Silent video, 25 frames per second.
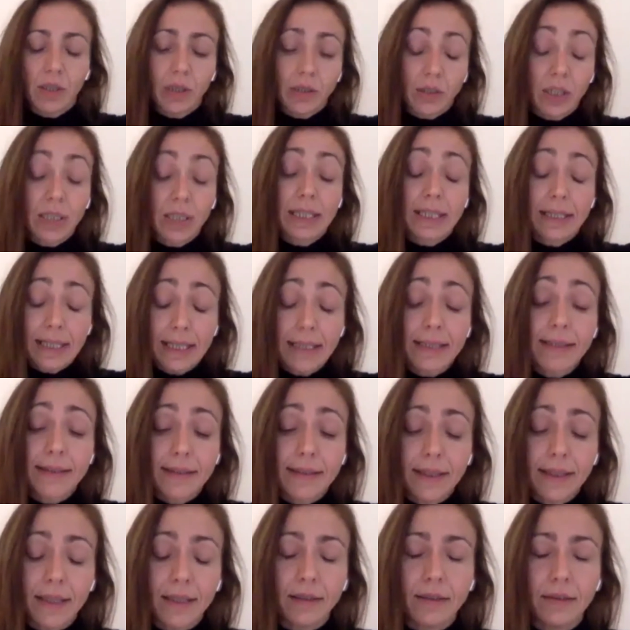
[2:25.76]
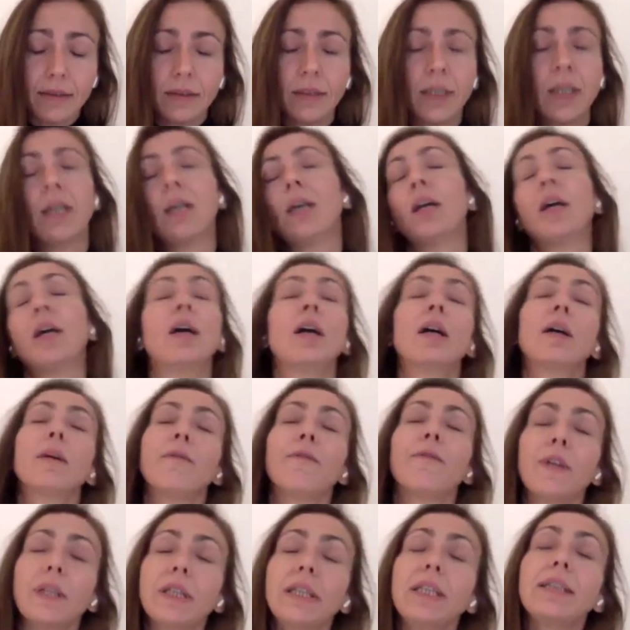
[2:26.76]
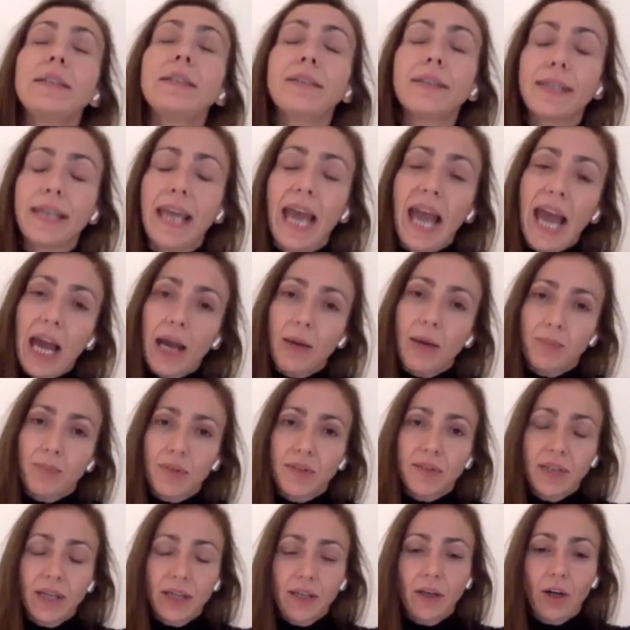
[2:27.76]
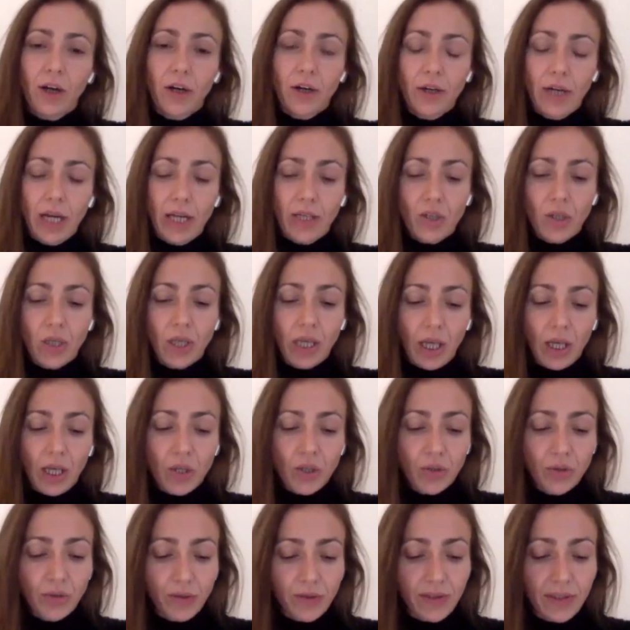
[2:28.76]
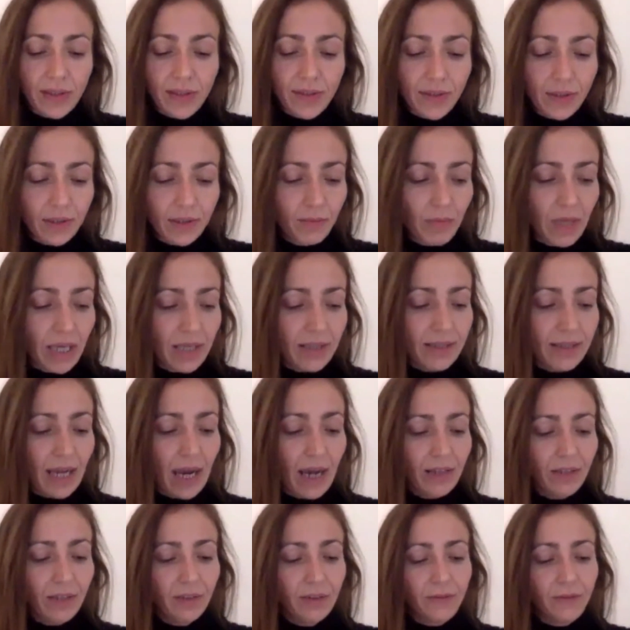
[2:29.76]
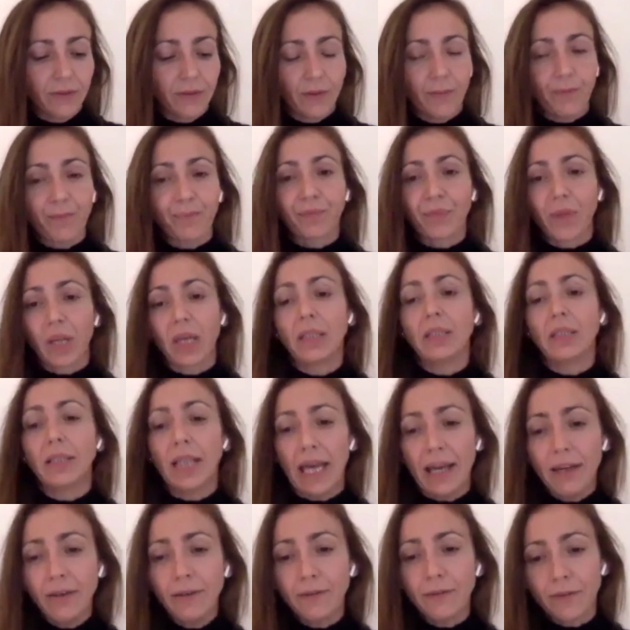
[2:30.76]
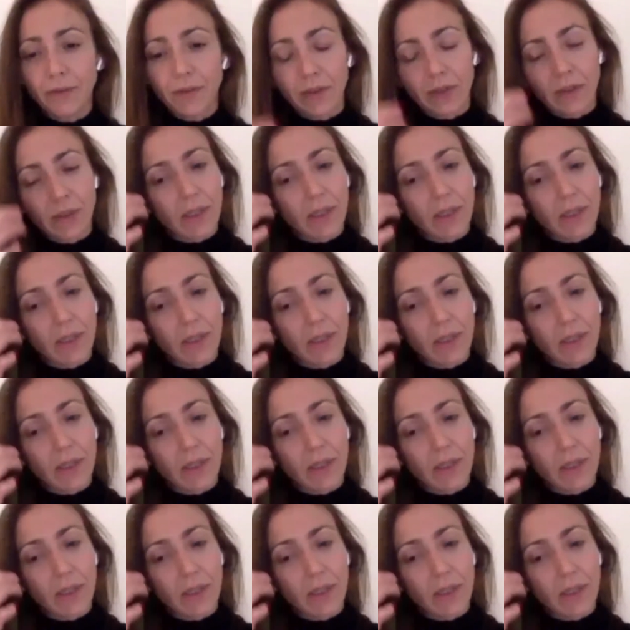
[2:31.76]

consists in filling the gaps that our educational system has kind of left.